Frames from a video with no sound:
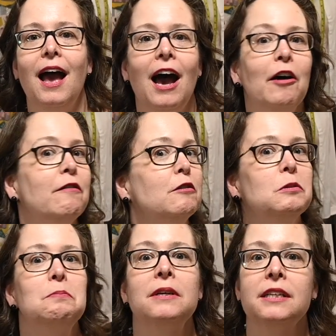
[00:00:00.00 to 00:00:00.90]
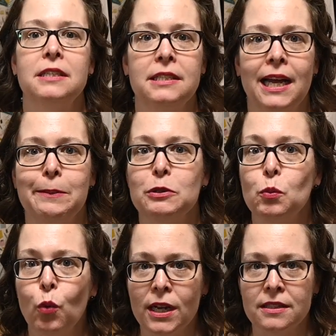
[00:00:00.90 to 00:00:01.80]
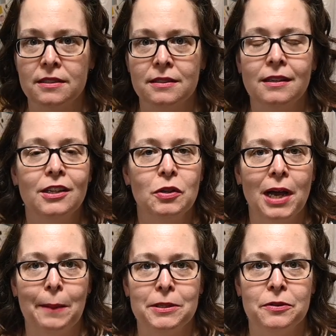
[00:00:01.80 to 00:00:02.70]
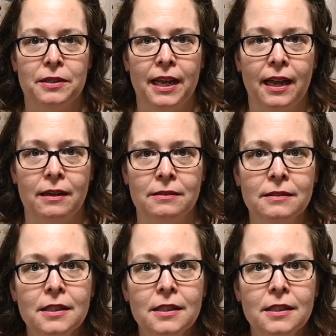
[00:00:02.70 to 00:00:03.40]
out of those million times, once you happen to inhale,